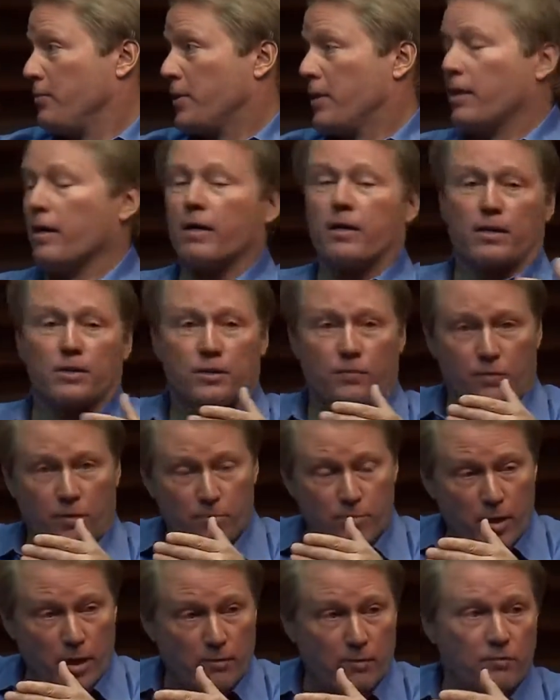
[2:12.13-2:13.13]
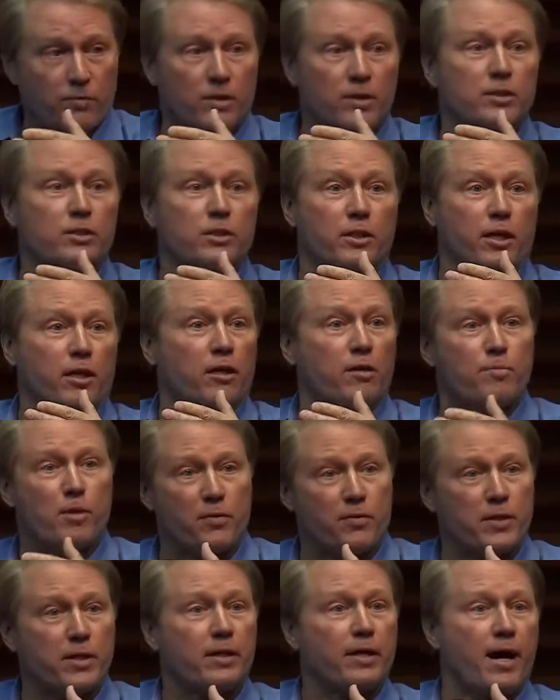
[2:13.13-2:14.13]
Because uh, if you're mayor of a village, you care
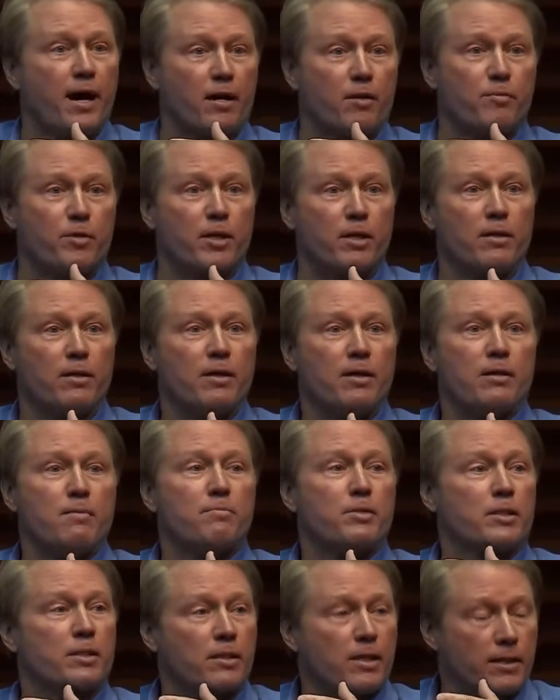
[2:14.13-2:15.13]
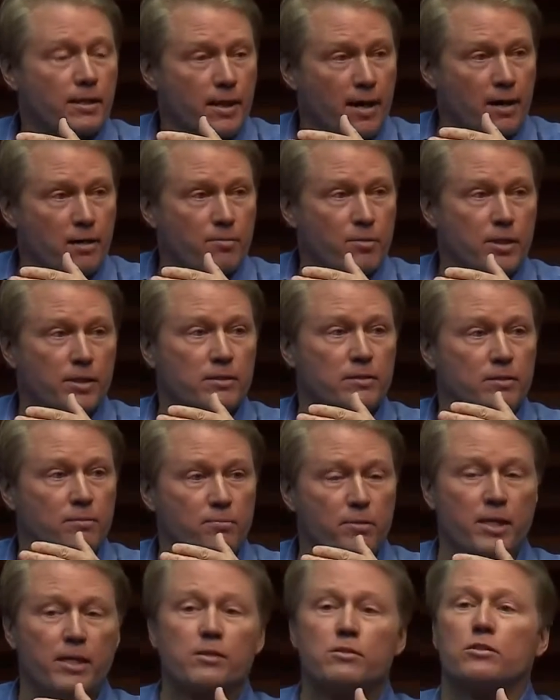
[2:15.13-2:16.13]
about the economy, but the economy is the
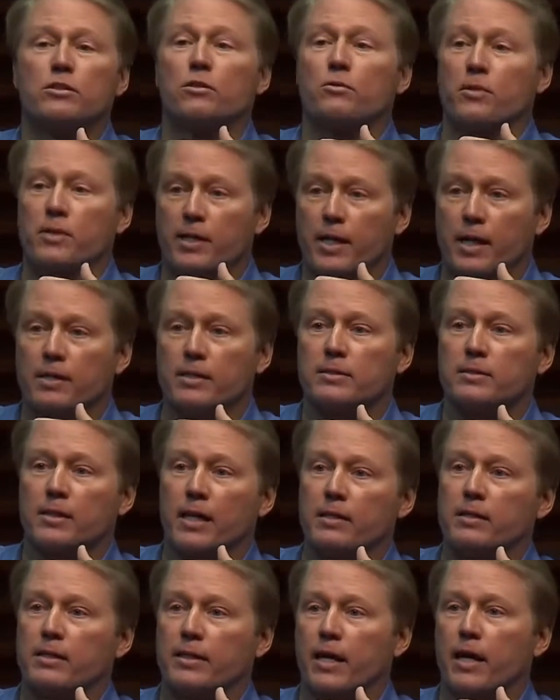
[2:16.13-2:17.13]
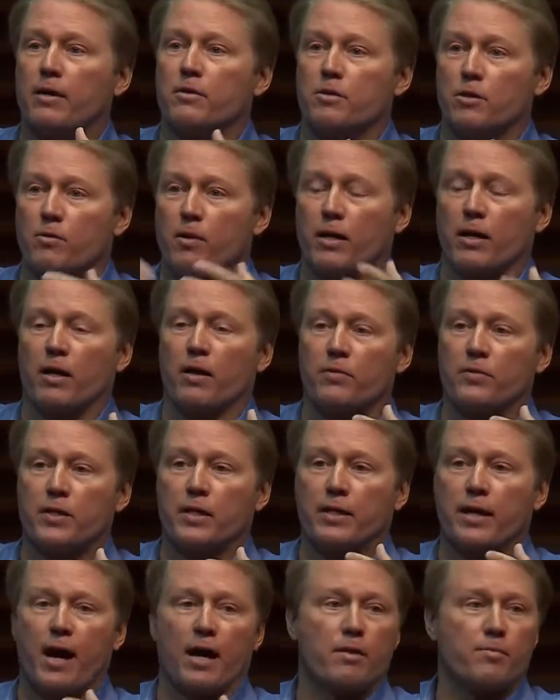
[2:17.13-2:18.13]
means to an end, it's not the end. You want a healthy
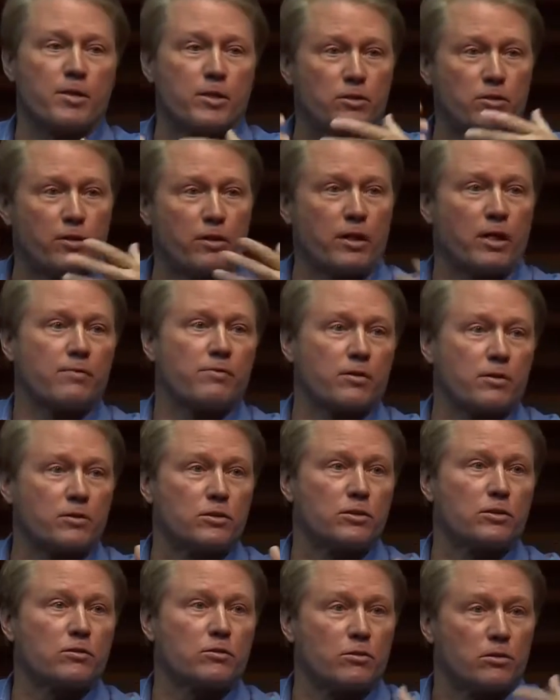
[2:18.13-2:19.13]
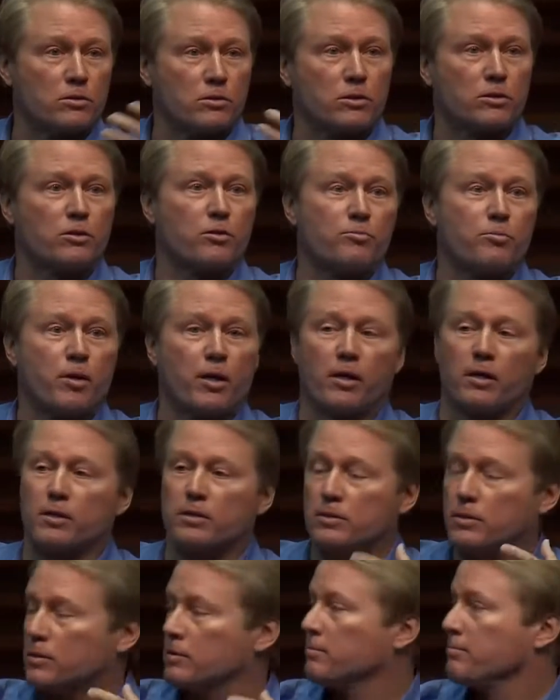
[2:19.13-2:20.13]
economy so you can have good schools, good
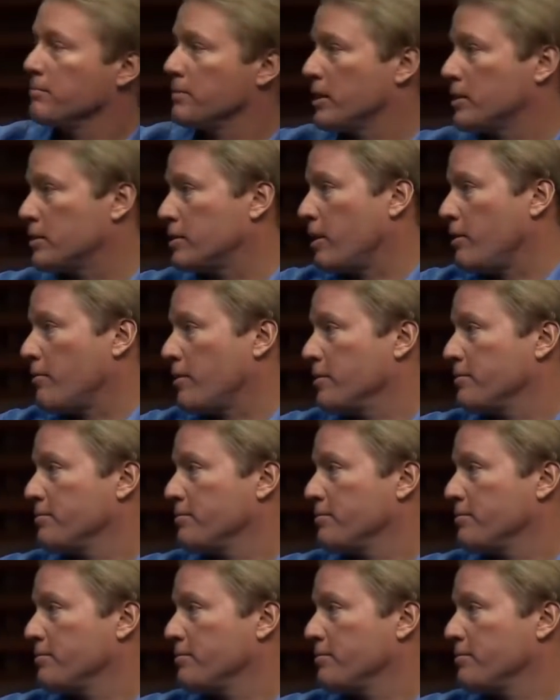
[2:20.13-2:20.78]
parks, et cetera.